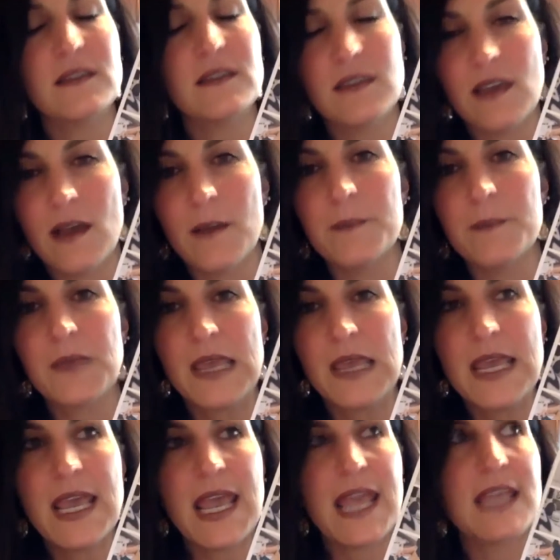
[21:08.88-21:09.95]
Yeah.
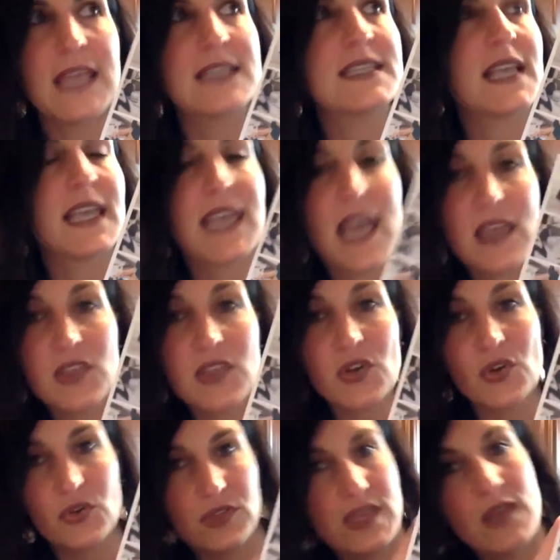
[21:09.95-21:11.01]
And
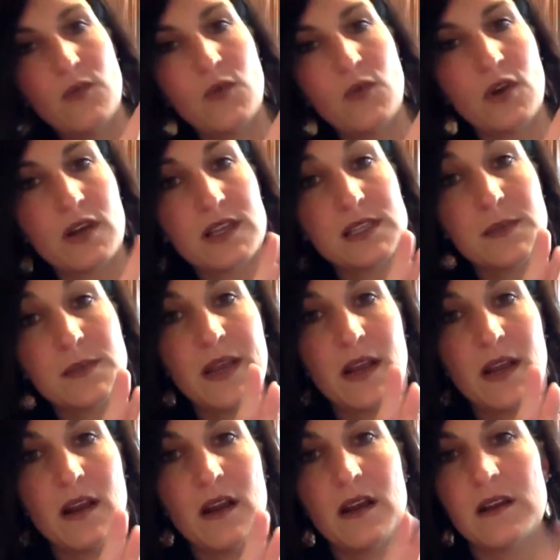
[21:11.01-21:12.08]
together they work as a
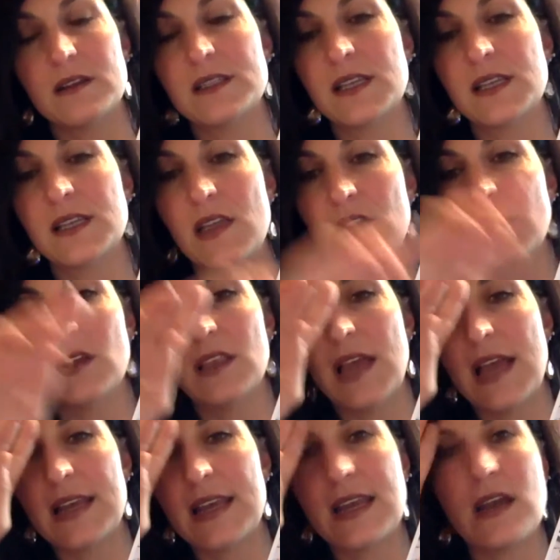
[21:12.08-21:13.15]
pair together a
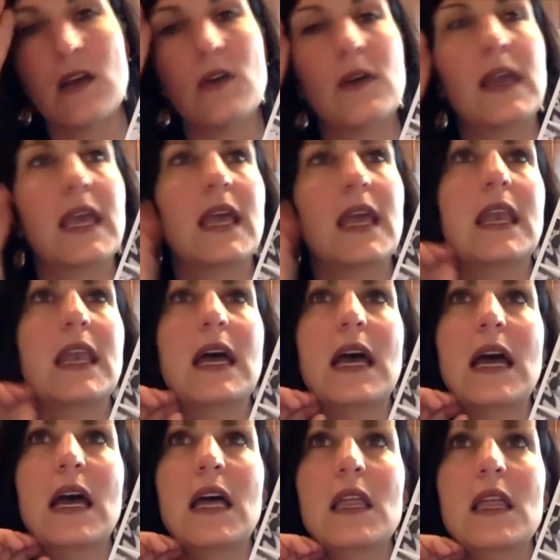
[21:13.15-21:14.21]
lot now. And
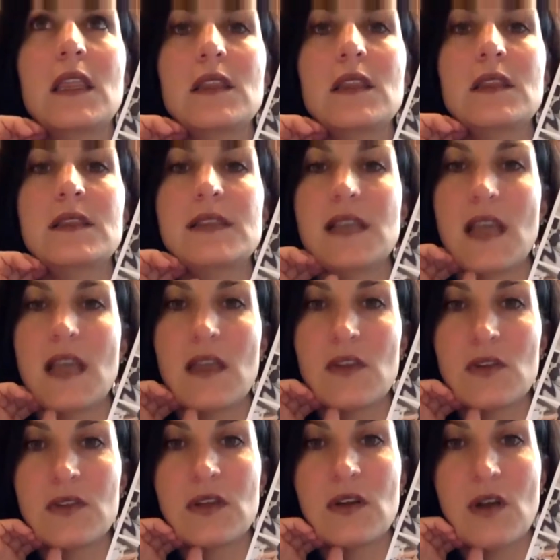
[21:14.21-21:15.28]
together
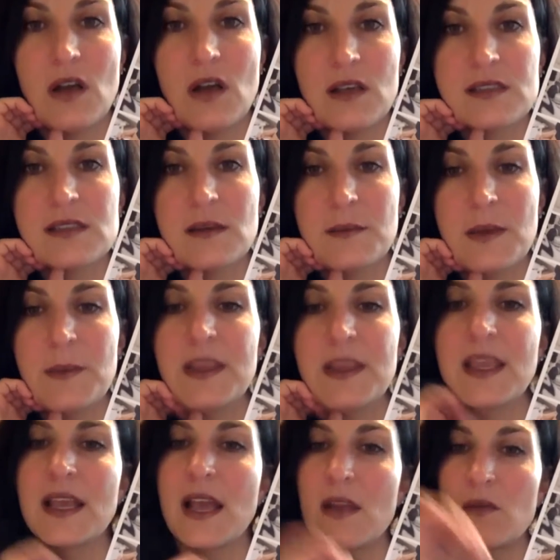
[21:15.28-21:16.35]
they're awesome. I mean, they
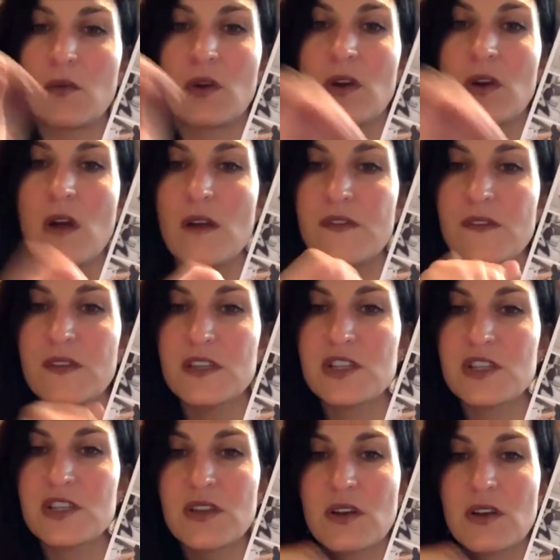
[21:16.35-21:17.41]
kind of work off of each
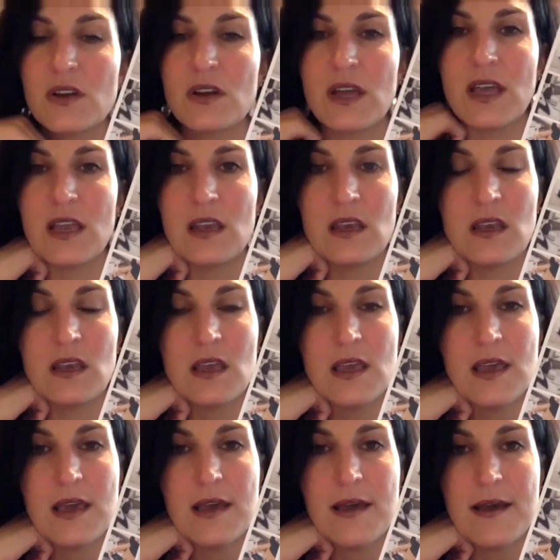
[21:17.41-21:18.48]
other.
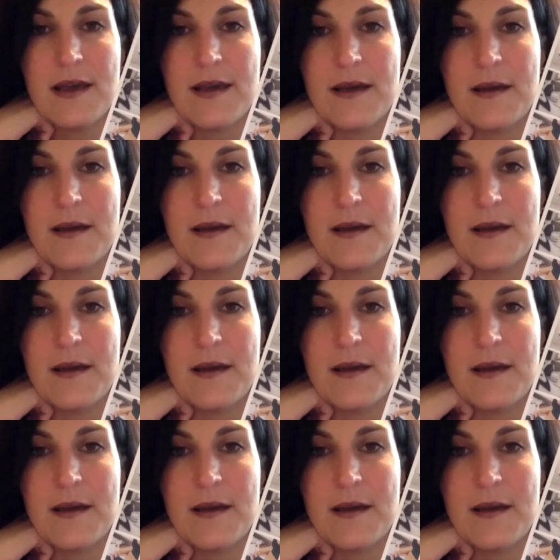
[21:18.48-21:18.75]
But